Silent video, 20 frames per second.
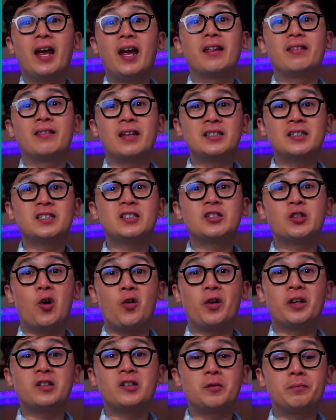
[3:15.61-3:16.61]
this is
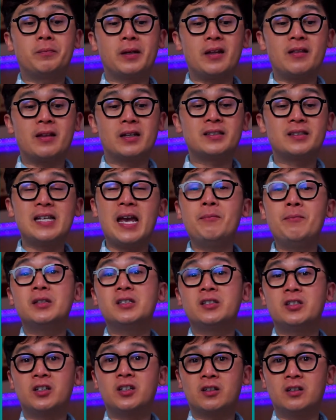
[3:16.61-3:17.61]
going to be the
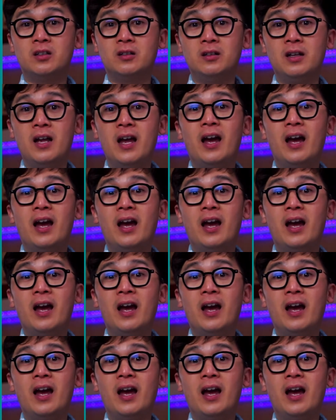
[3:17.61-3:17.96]
semicircle